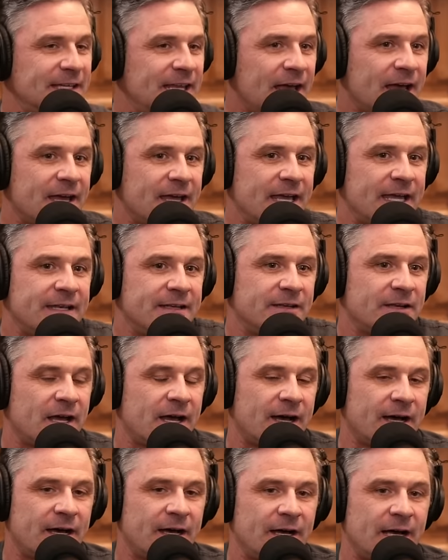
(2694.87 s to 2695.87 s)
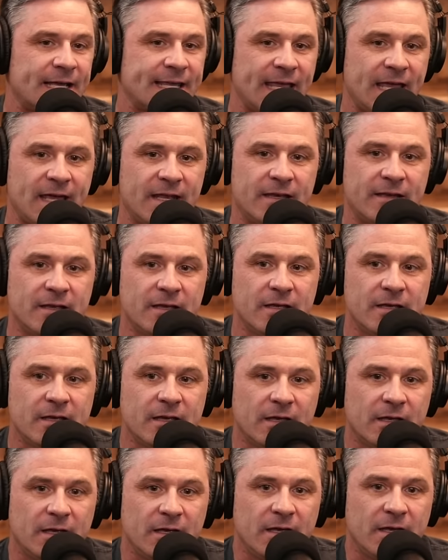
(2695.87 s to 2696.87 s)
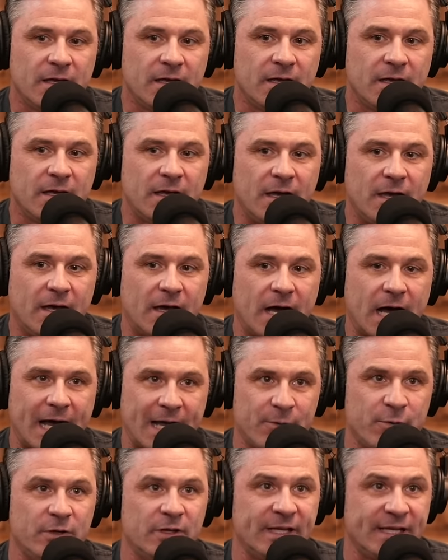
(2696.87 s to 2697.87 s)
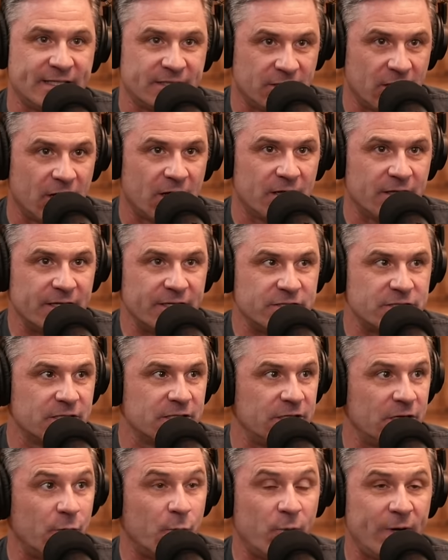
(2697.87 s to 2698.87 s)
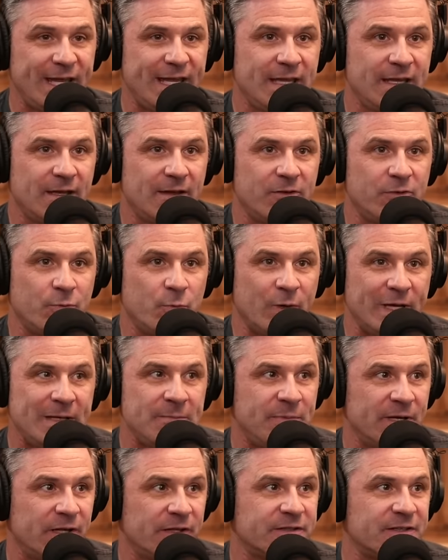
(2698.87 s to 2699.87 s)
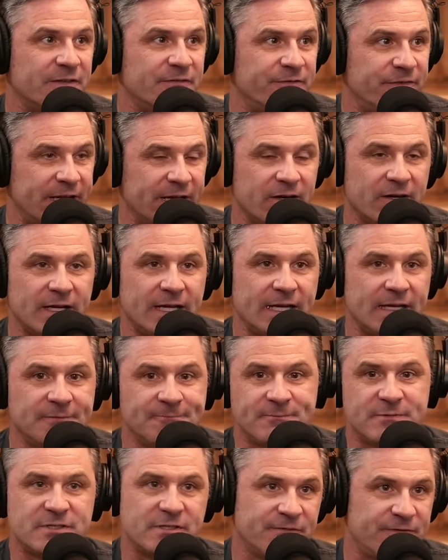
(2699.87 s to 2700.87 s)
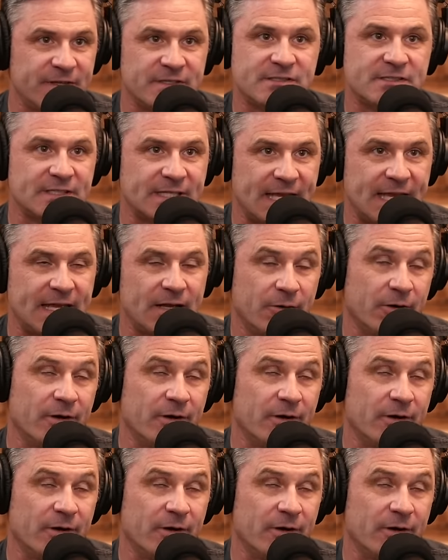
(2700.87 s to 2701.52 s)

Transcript: yeah, yeah and uh, again, I will acknowledge, you know, we we built a very sophisticated.